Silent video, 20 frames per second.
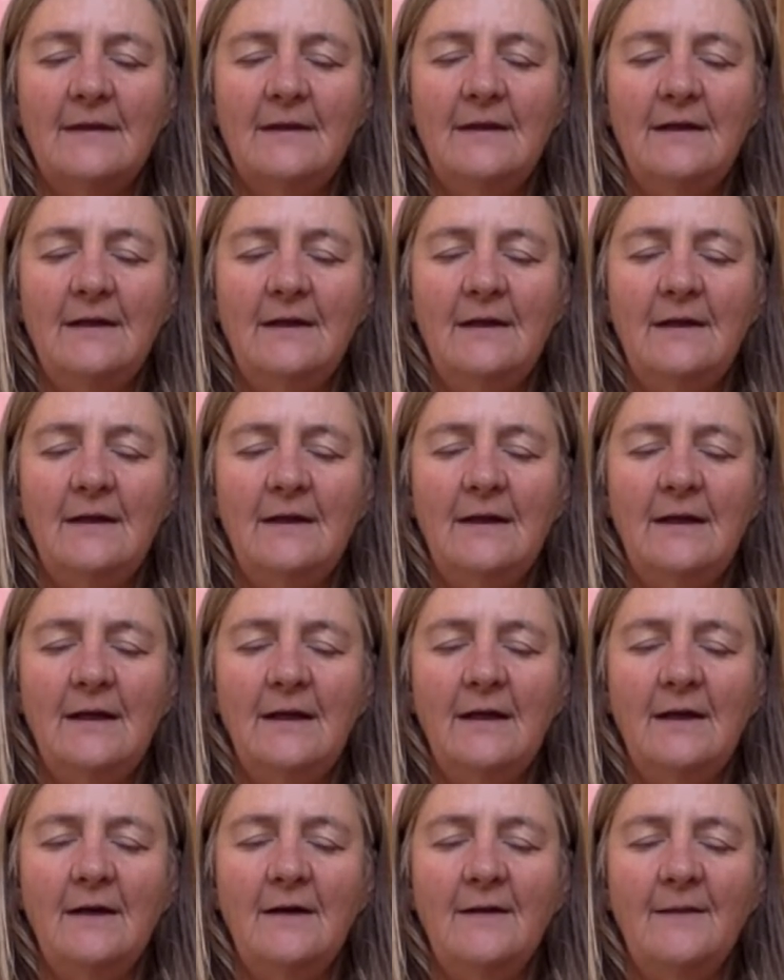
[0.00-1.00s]

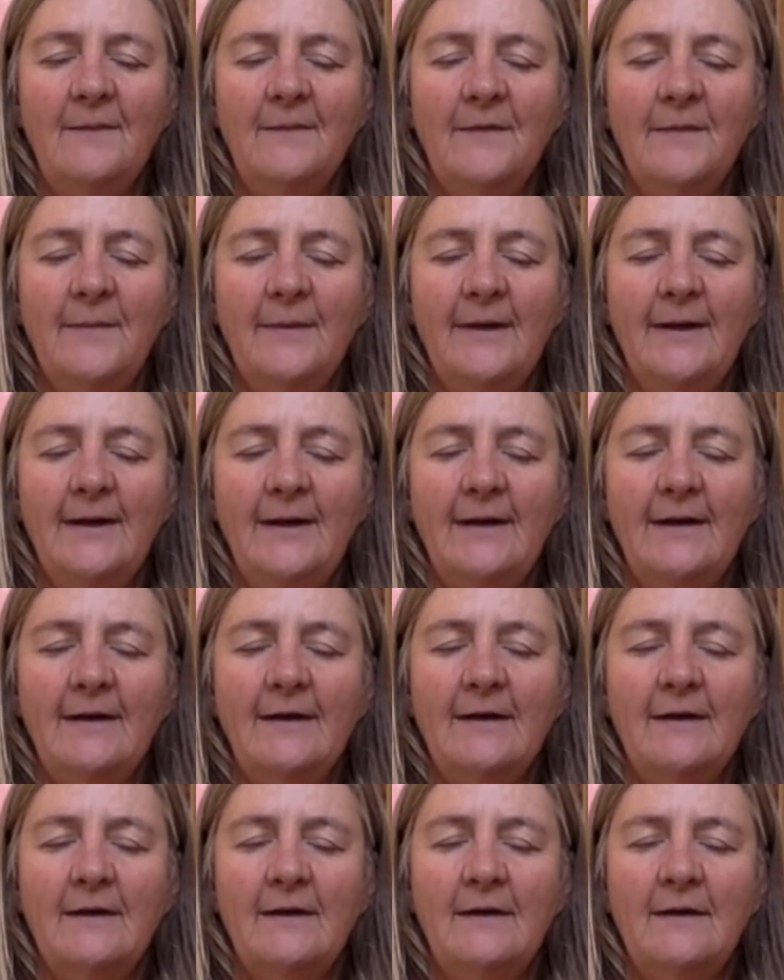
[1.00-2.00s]
Inhale up the back,
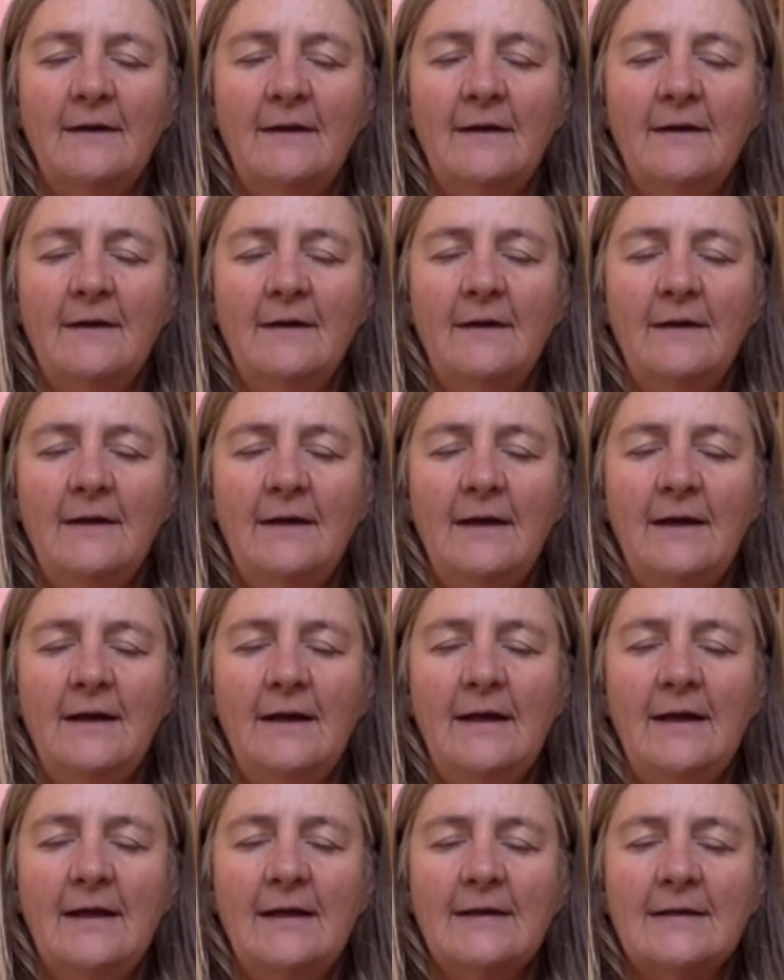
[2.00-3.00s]

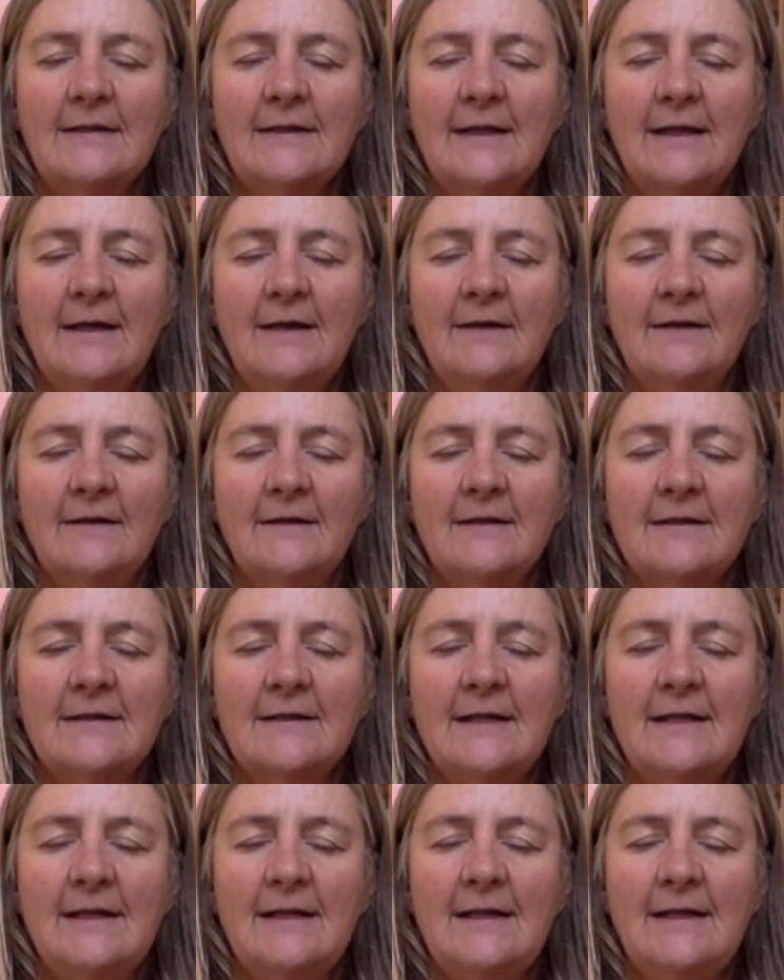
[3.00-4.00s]
exhale
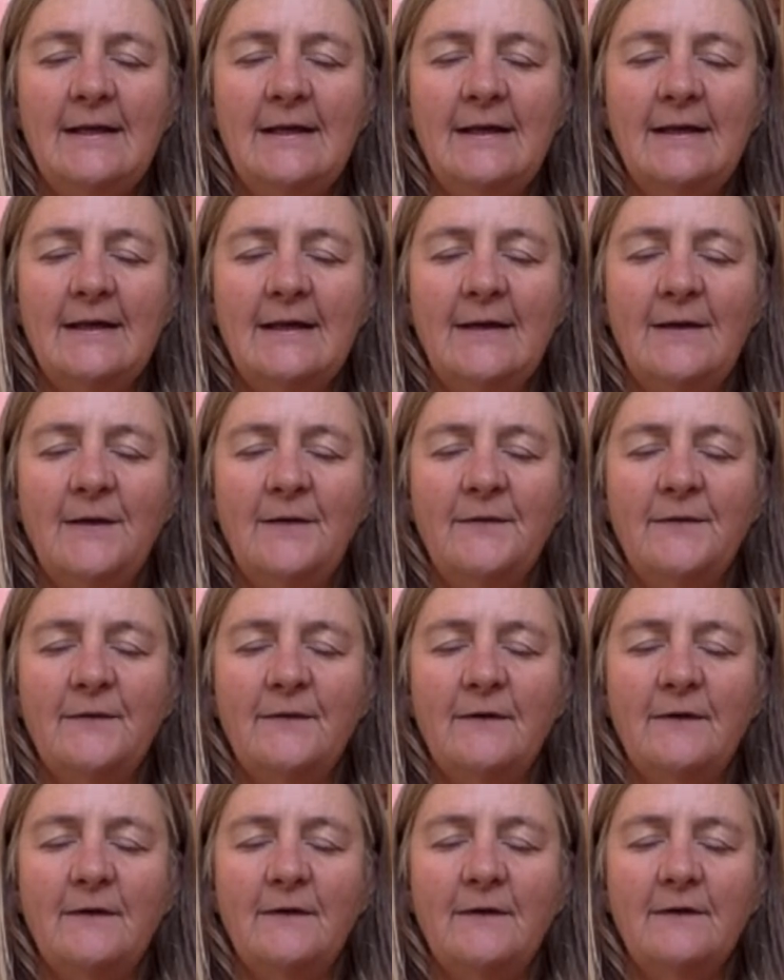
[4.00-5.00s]
descending down the
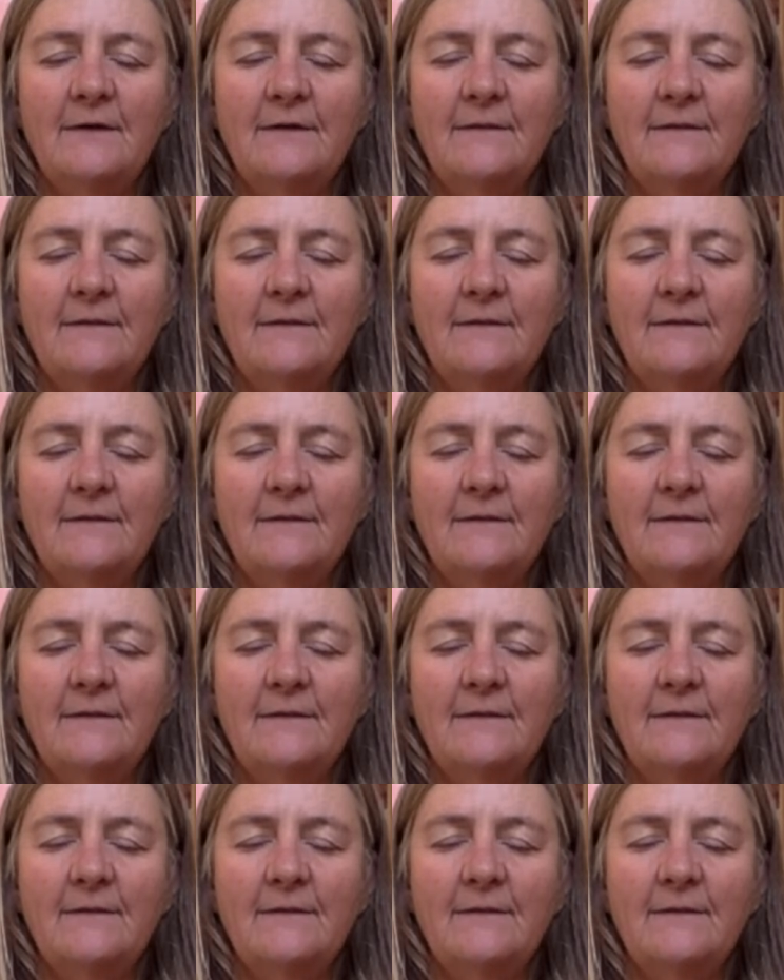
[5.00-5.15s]
front,